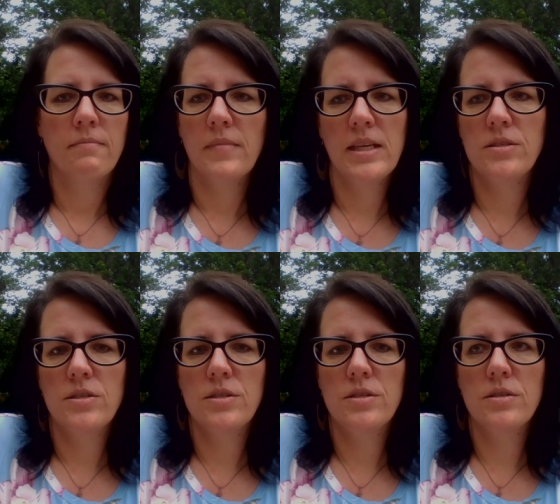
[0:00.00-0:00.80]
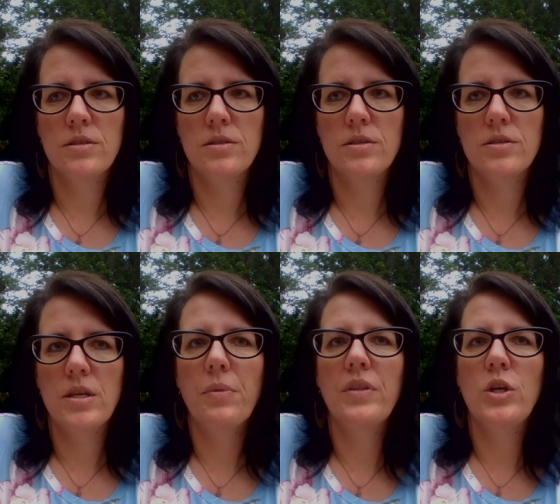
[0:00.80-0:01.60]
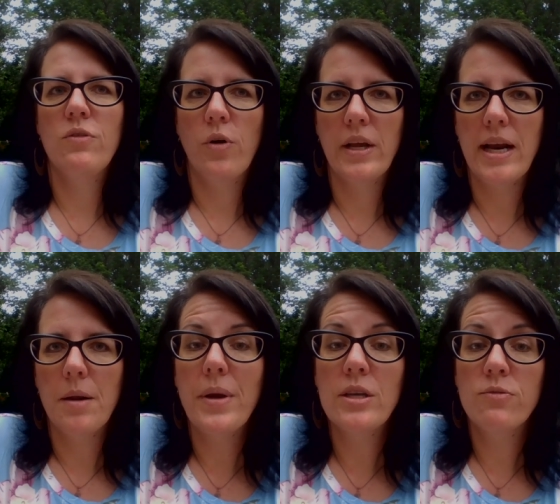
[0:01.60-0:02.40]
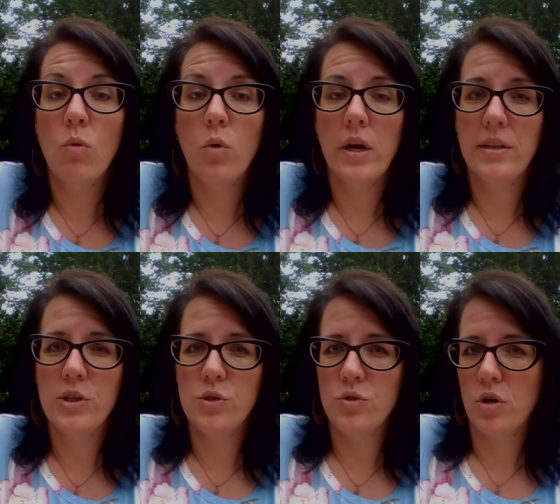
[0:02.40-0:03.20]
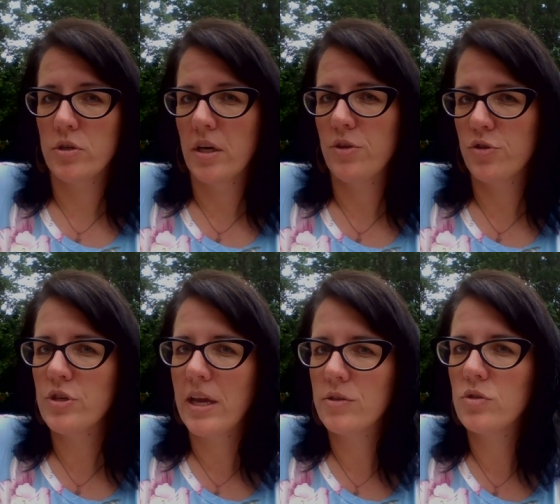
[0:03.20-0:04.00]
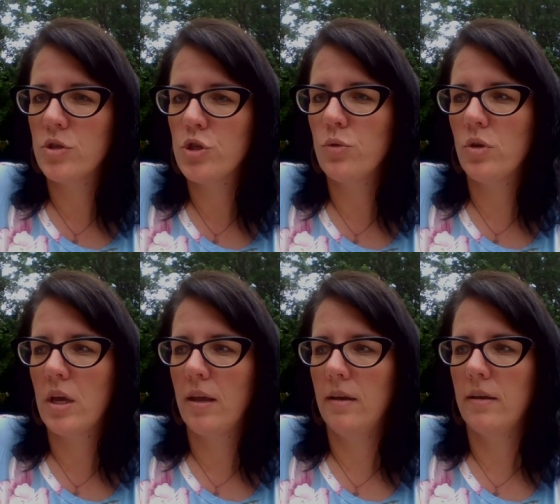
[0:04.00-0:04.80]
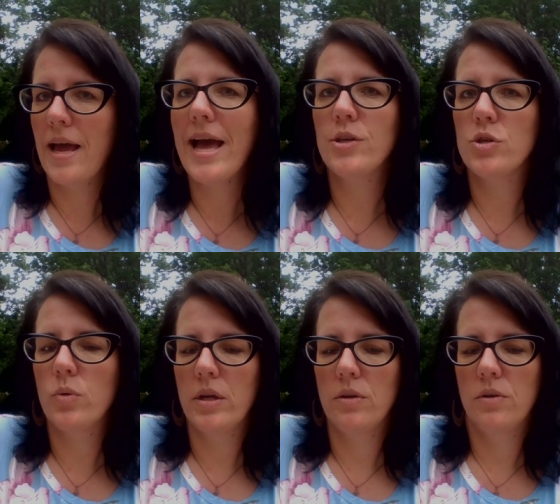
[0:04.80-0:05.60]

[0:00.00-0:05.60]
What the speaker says: it's something that you've already got a base for and that you start to understand so that you can add to it.